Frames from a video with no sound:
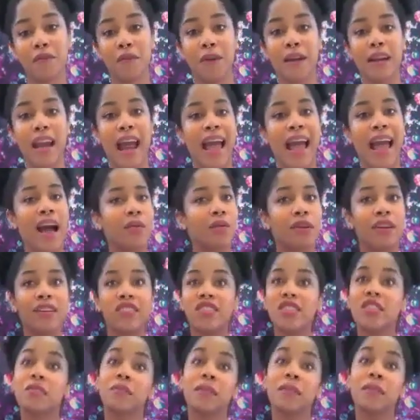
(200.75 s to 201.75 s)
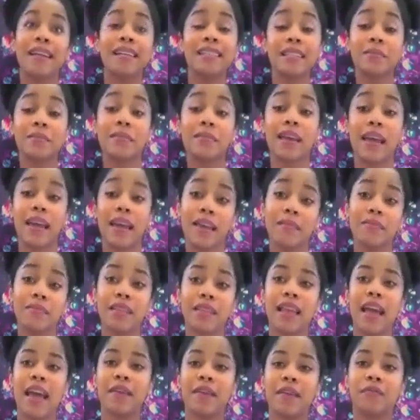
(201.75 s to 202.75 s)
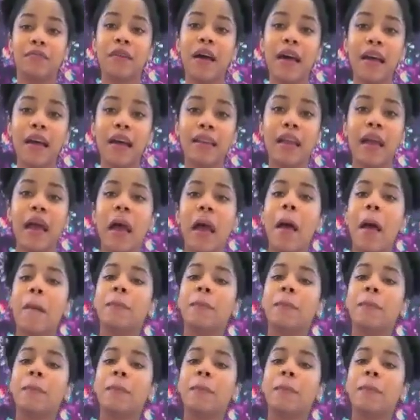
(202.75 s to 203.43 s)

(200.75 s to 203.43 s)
for an hour and just play some games and have fun,